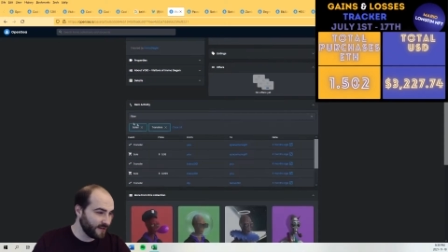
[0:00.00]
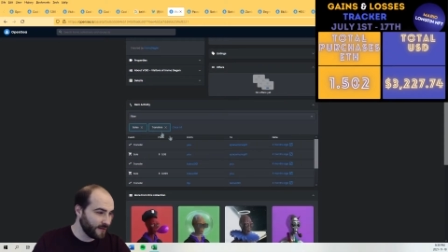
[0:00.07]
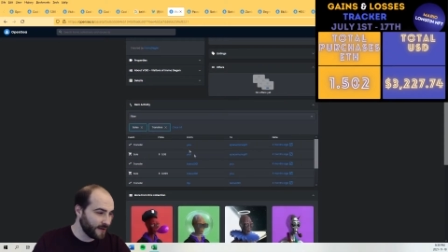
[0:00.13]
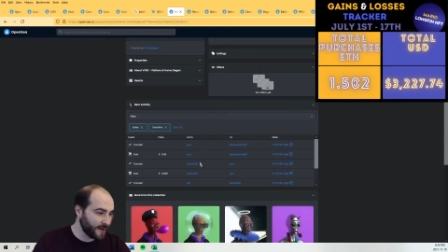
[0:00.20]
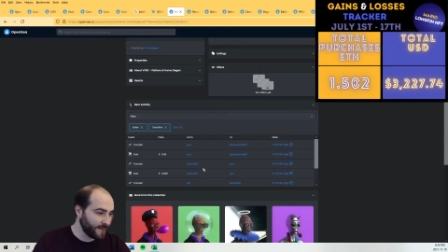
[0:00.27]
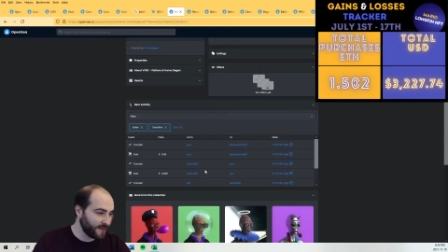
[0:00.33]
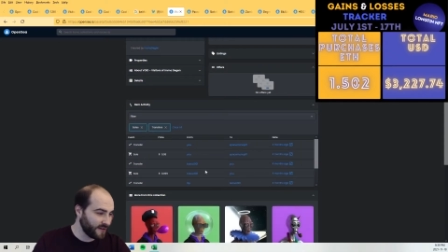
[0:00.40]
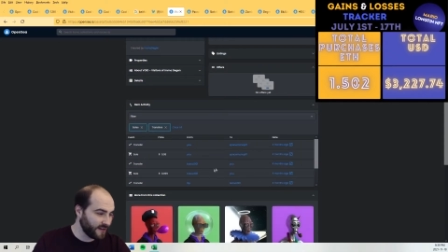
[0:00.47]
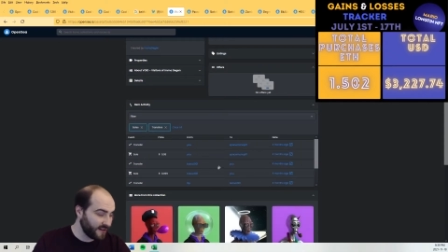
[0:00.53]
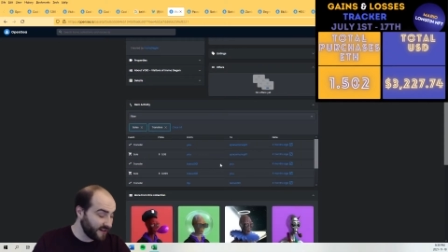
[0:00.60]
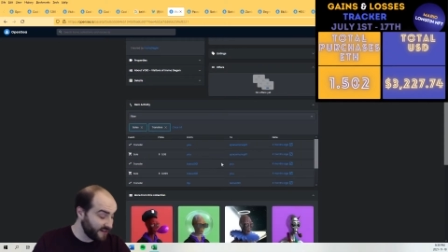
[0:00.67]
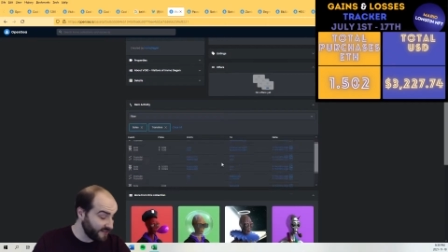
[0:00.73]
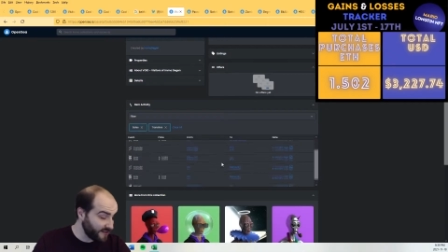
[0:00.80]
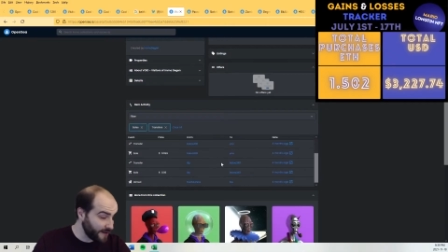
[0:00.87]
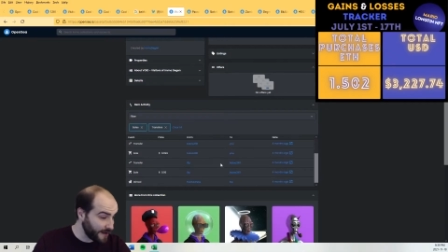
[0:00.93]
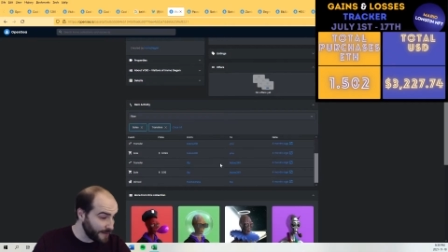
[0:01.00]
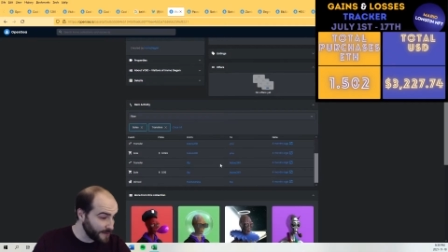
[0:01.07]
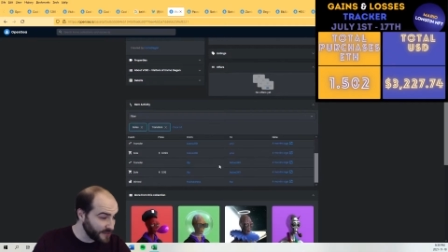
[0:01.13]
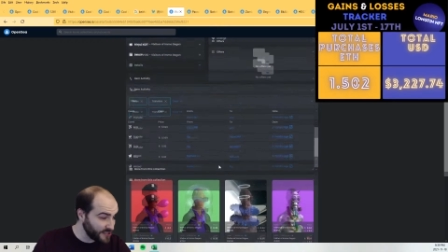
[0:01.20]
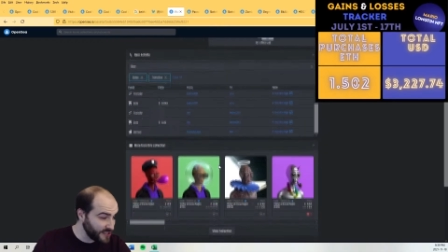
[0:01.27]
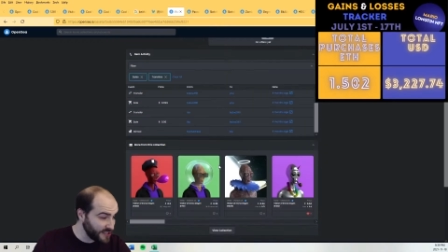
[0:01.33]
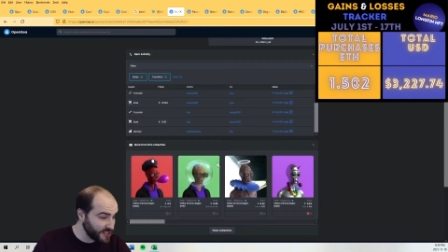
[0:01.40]
I'm a
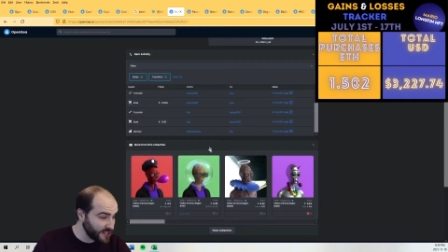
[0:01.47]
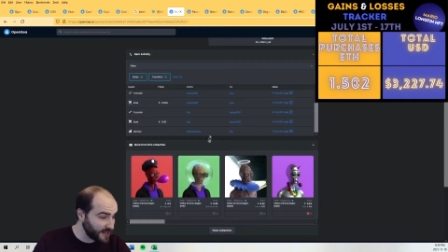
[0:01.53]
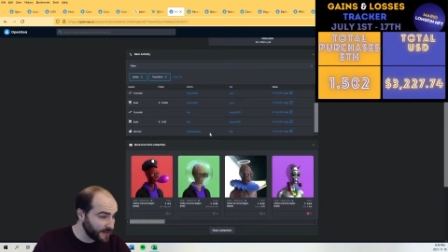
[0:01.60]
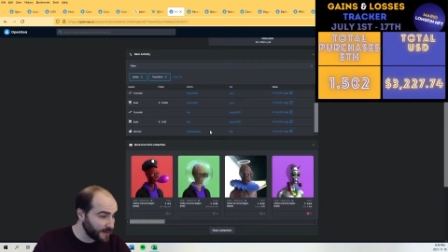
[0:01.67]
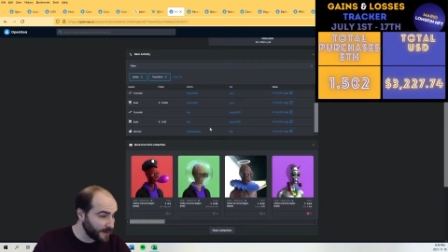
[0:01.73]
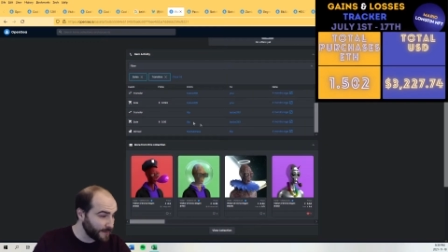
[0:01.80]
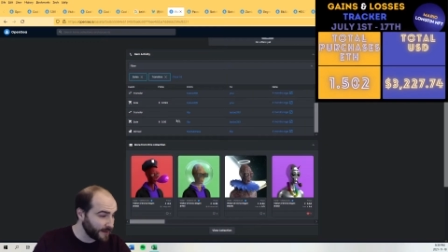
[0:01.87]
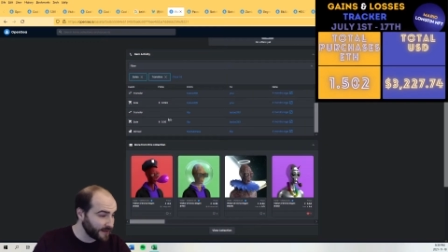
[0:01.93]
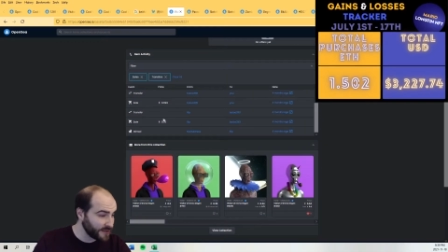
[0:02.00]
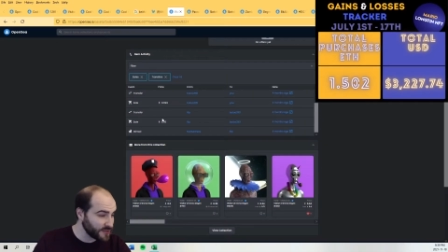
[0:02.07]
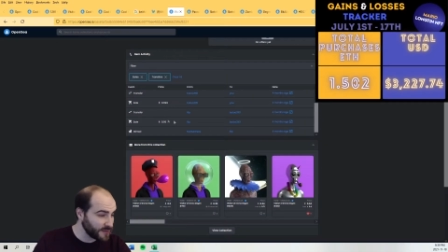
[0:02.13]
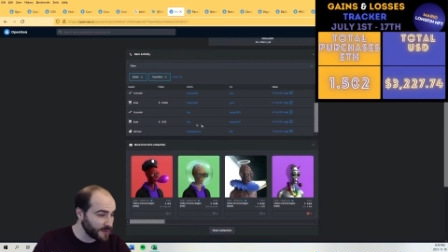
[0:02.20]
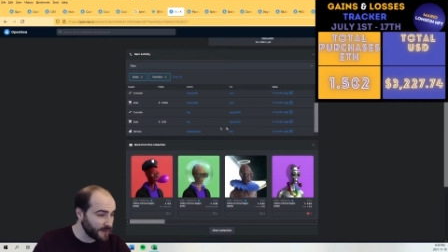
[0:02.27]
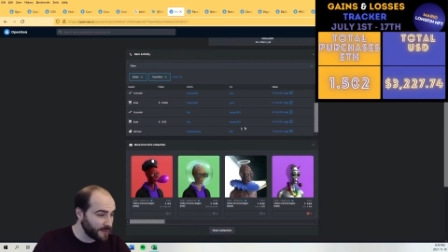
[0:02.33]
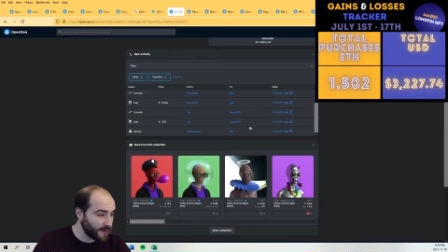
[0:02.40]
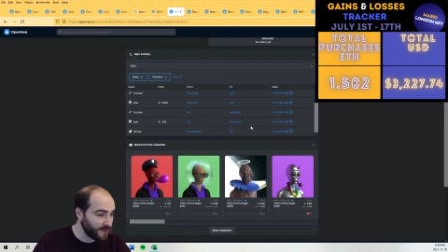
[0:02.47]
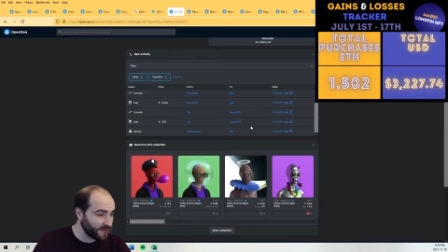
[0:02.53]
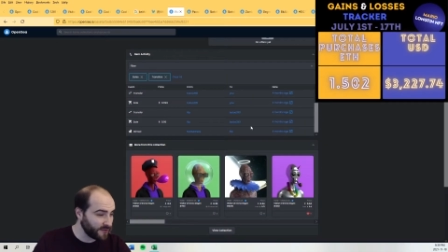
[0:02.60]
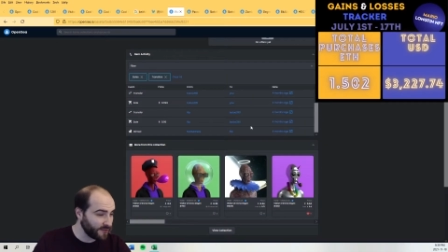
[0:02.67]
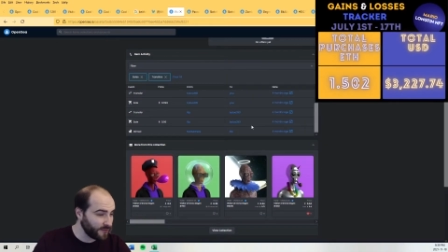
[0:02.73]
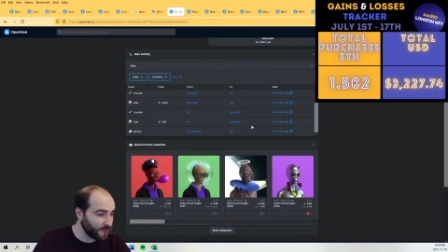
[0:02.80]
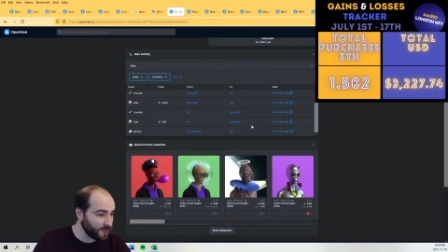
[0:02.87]
degen. I picked this one up off the
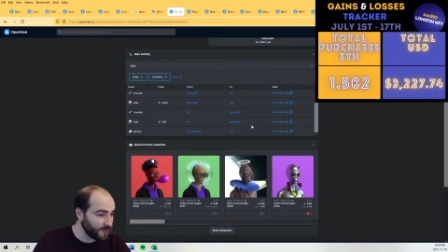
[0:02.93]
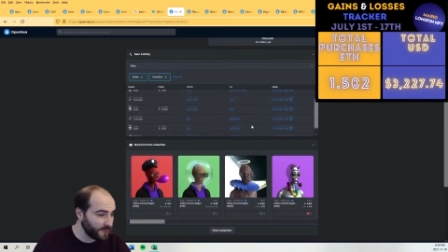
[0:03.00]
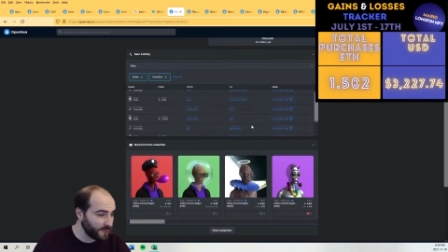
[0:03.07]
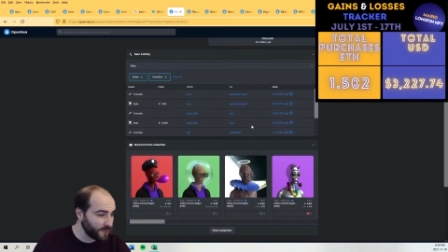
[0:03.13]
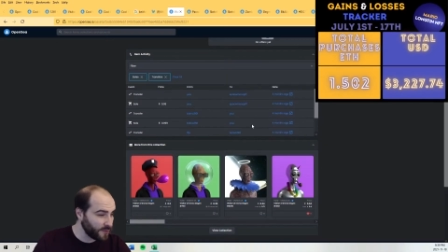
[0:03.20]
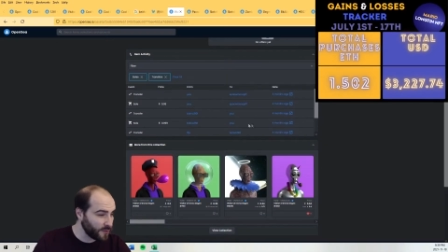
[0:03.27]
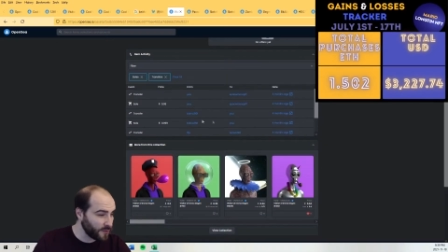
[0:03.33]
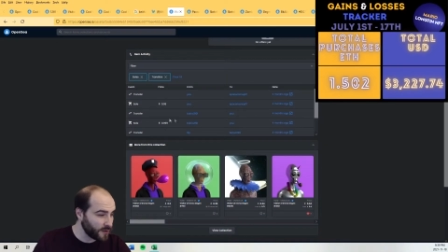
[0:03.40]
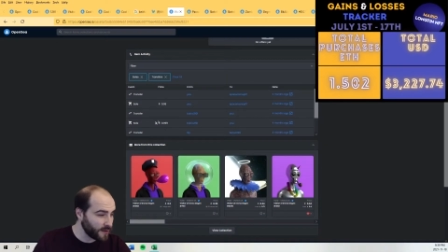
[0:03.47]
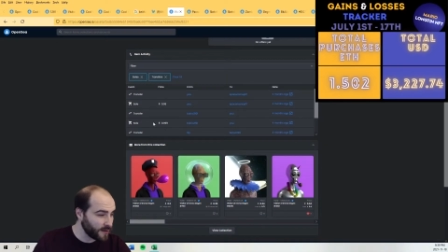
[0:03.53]
floor,